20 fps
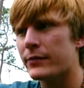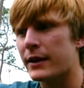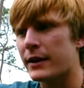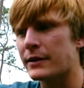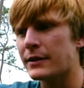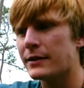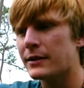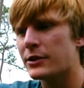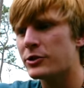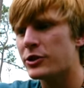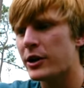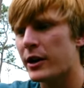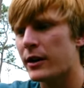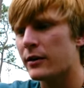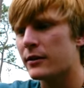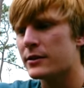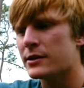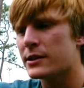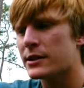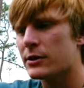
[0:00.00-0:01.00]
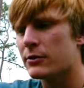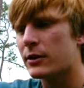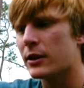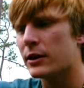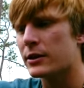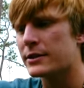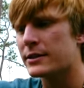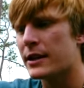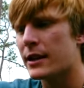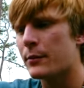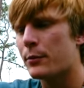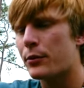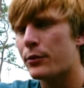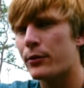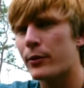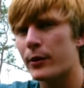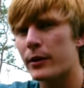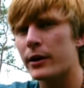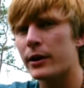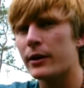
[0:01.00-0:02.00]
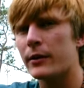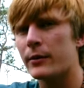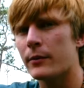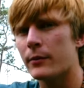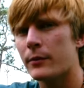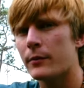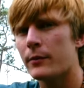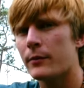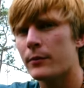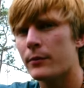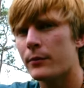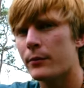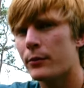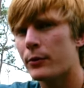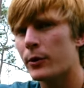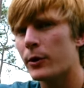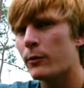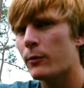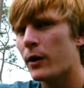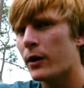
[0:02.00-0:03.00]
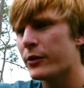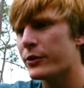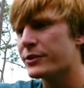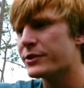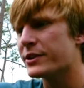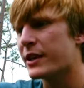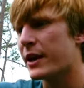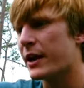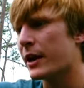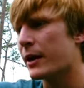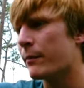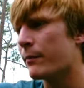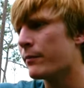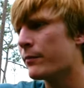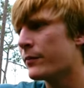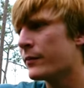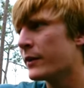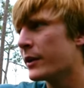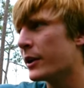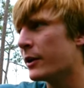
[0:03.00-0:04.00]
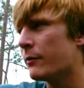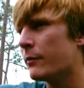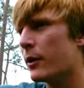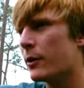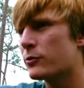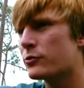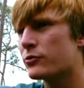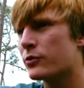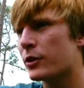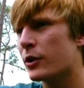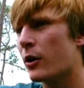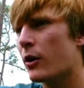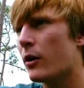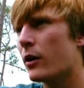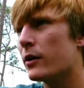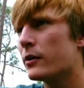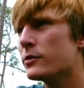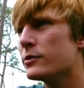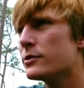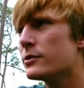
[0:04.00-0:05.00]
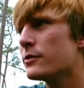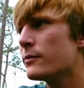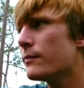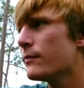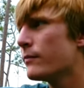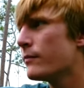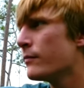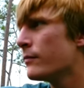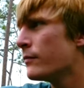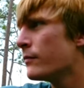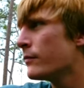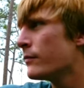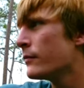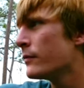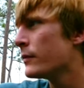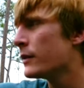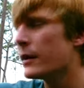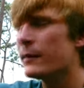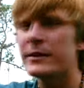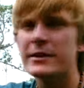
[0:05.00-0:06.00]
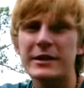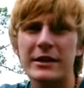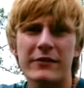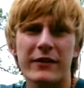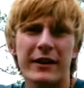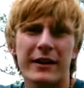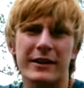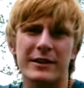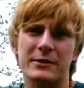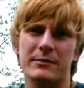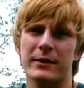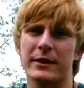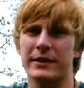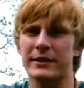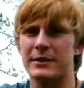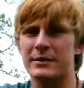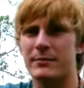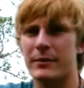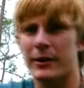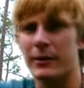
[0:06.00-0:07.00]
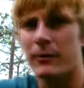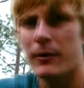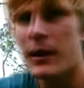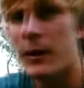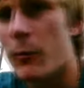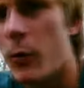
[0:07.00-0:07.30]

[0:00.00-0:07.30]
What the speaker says: I think the channel is still going to stay pretty well the same in most regards. Let me see if I can explain this better while